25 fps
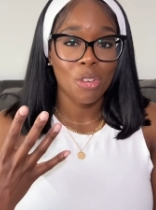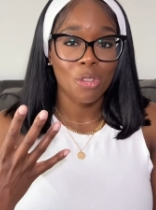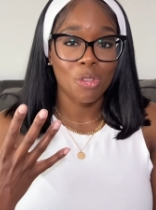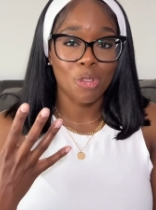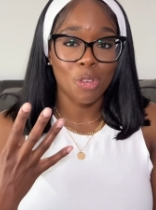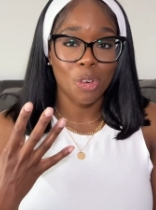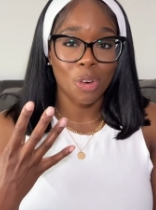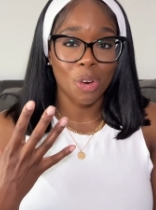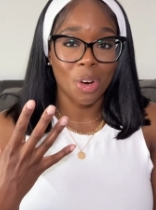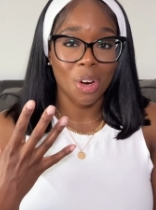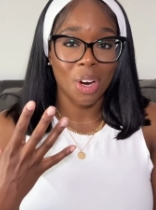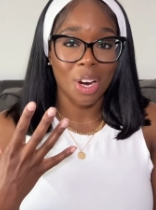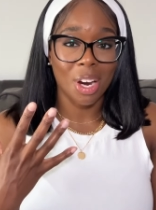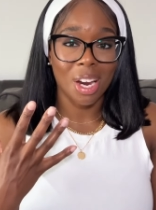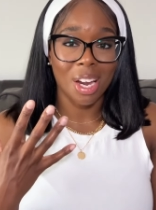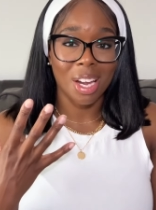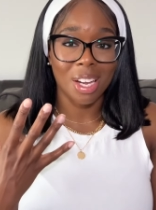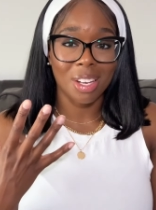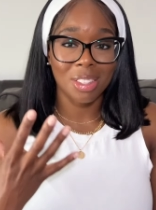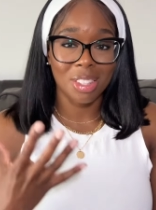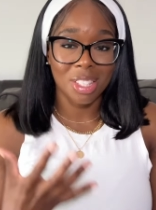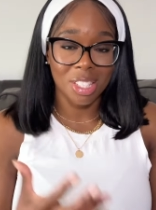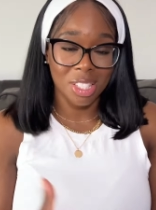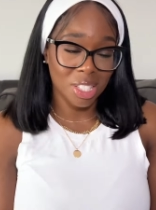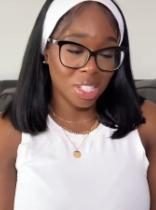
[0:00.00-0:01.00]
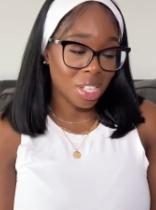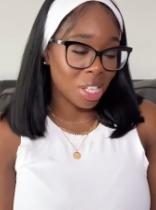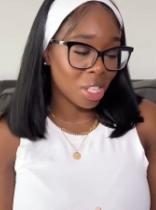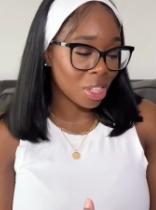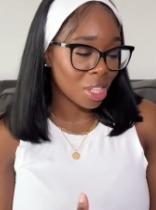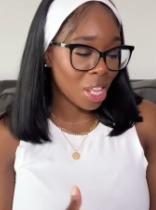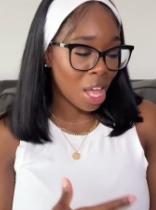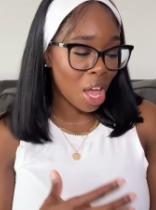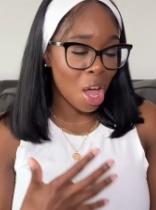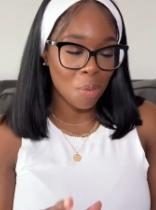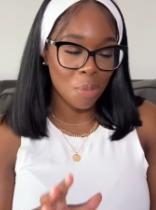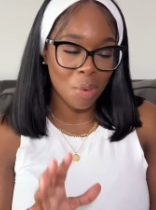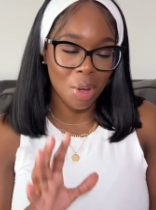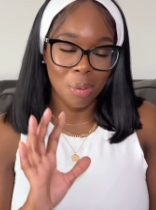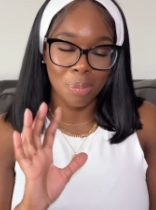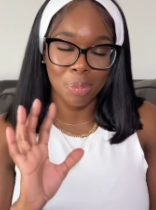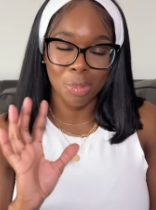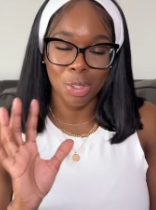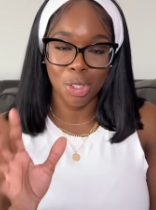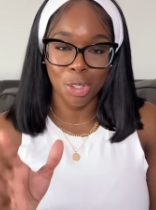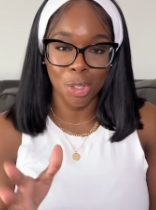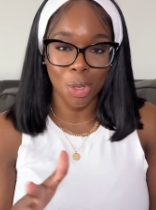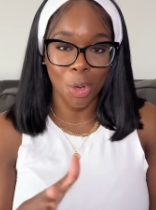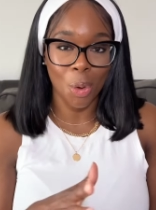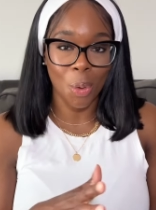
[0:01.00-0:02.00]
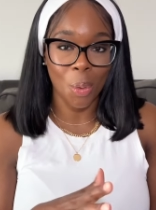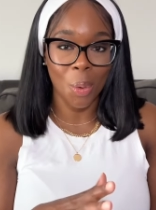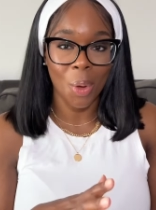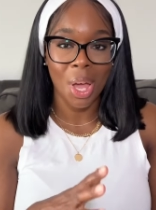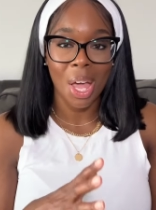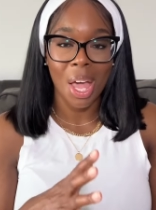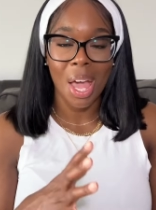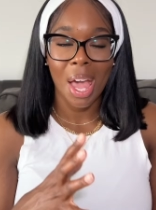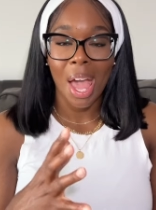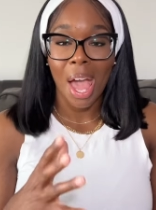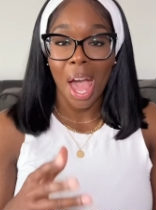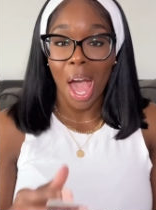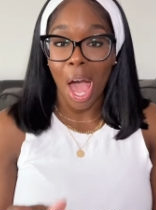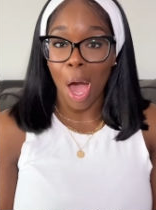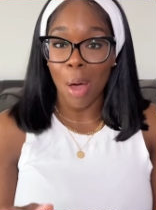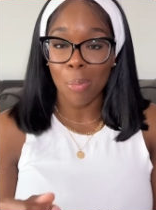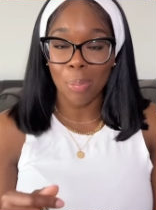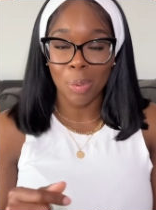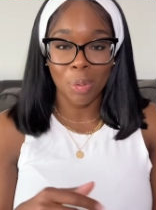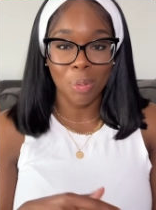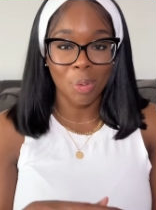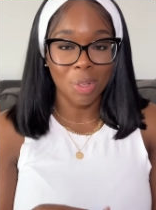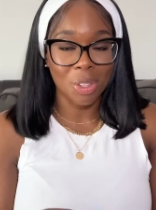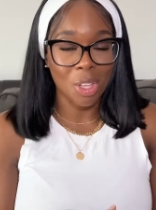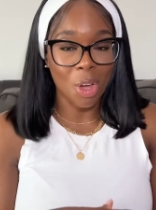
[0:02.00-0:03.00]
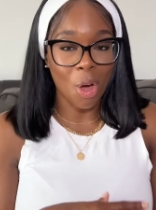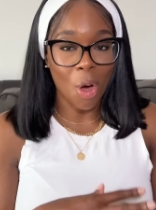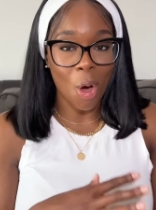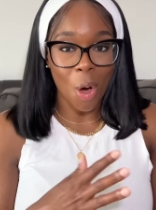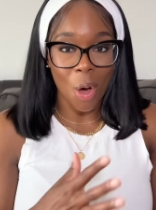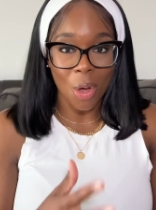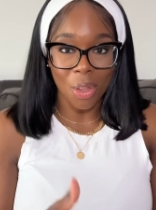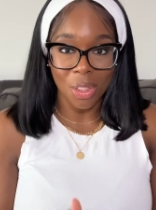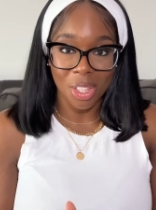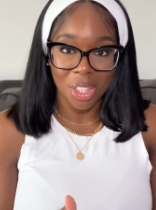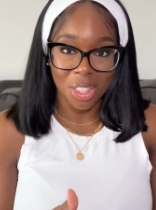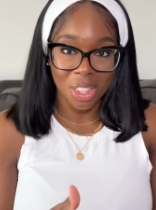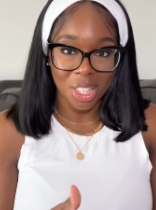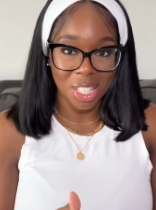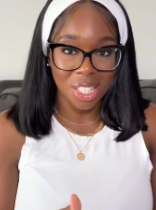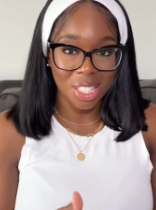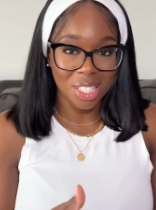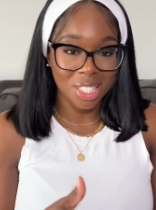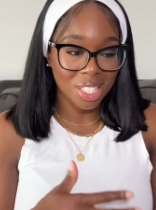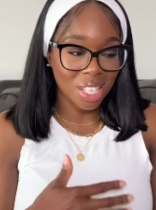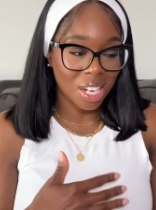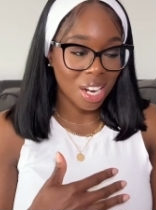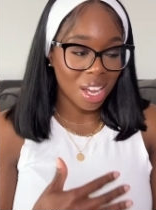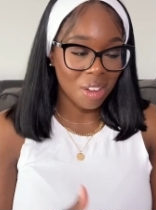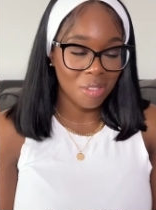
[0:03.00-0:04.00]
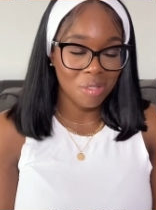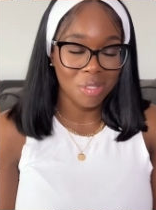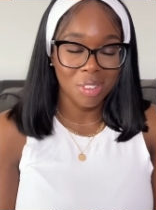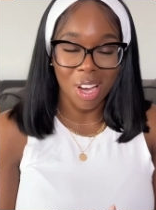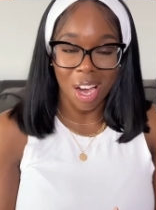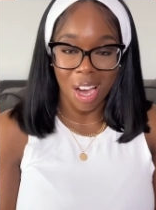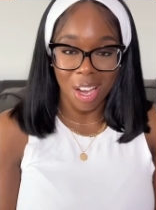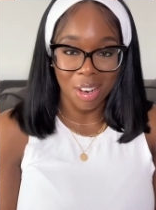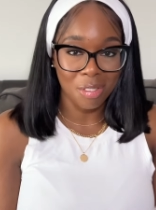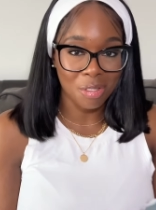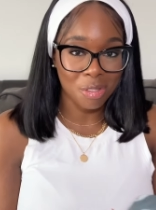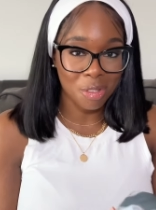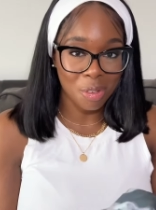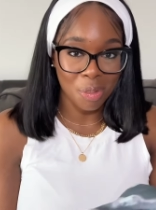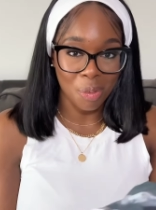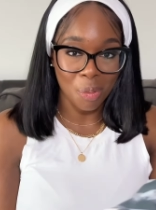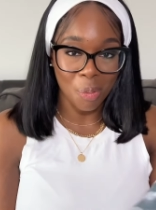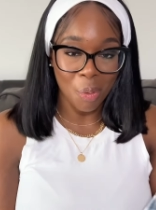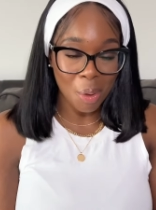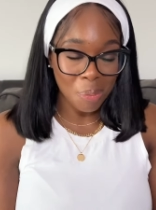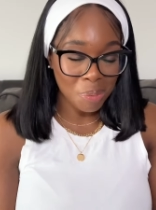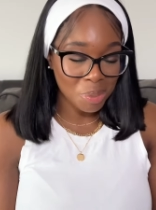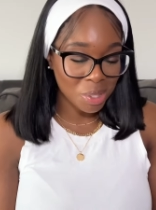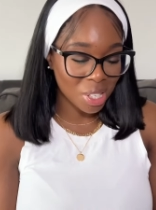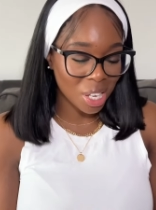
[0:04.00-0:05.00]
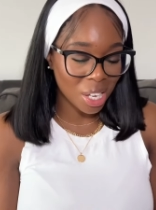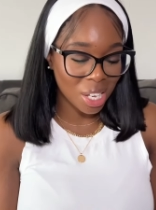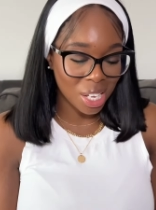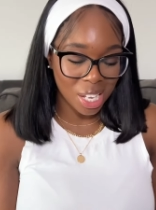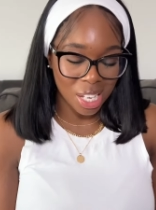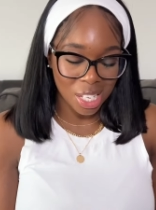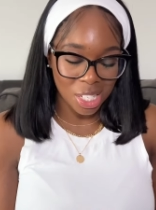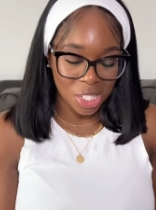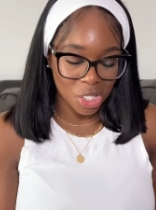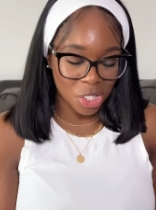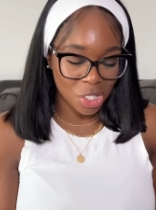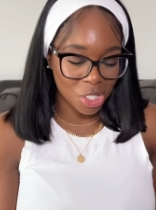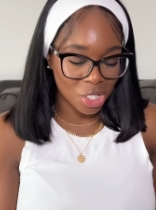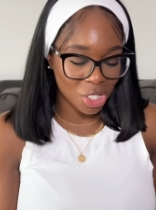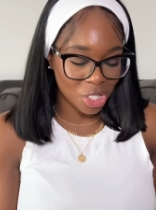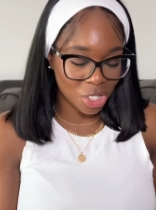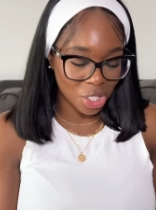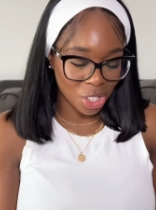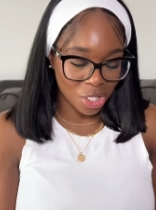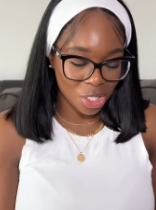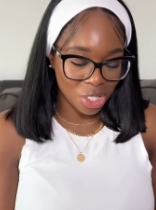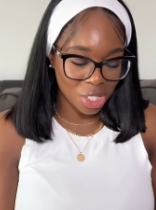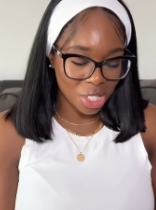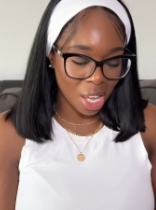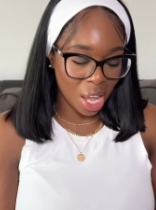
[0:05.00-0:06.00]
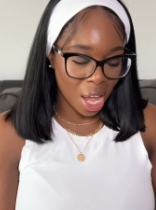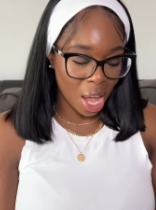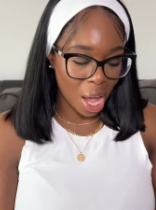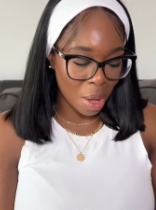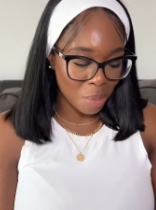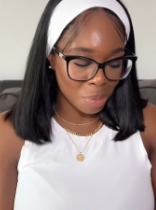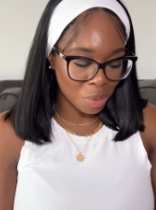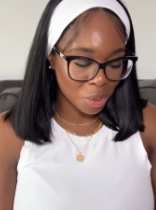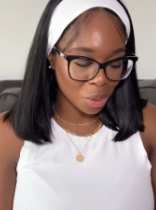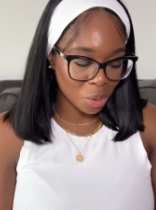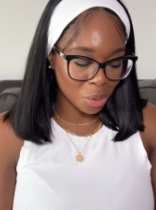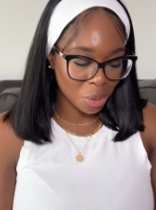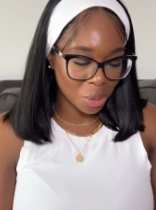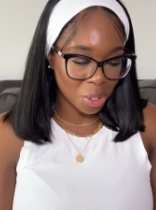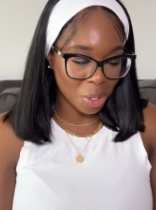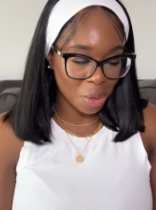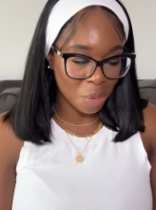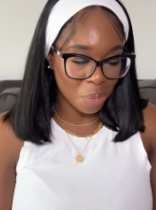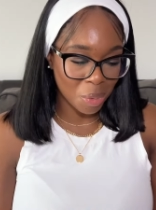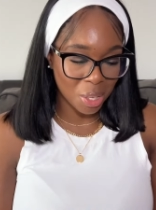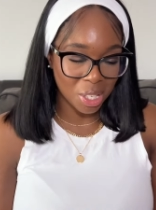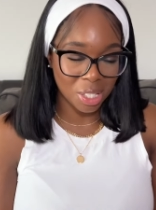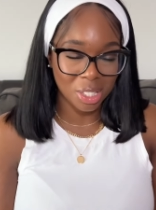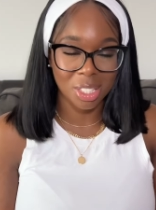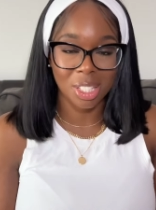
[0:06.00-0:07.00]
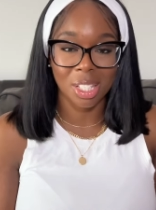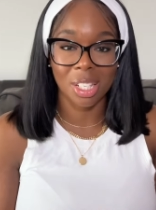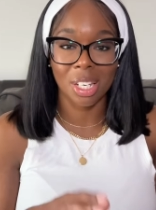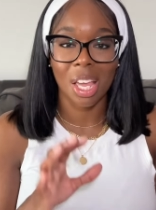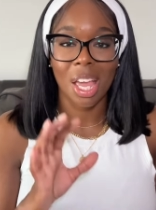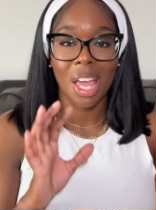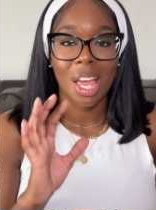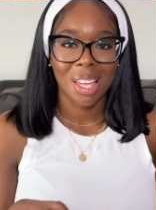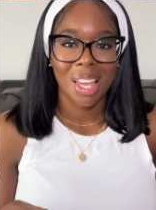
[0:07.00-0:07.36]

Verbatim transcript: for this collab i'm so happy with all the things that i've gotten from the website it's just absolutely amazing